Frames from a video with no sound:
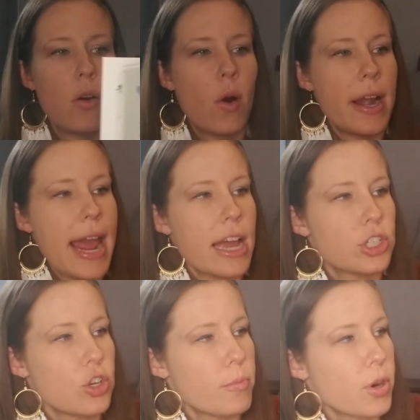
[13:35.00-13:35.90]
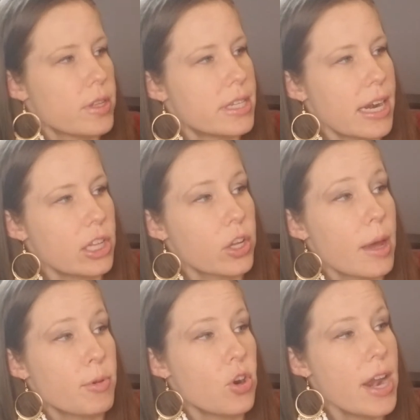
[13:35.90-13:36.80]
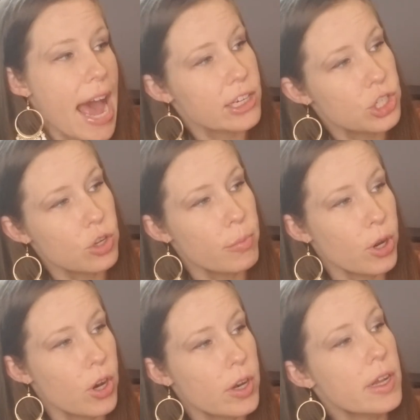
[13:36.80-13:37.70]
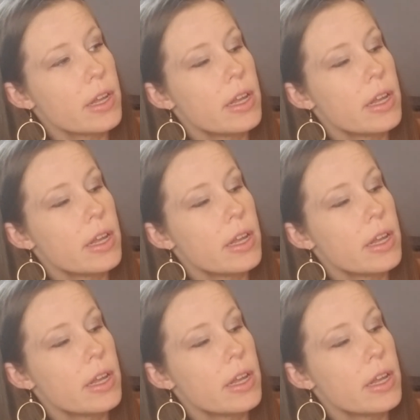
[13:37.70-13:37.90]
Or a national bird study, look up your national bird,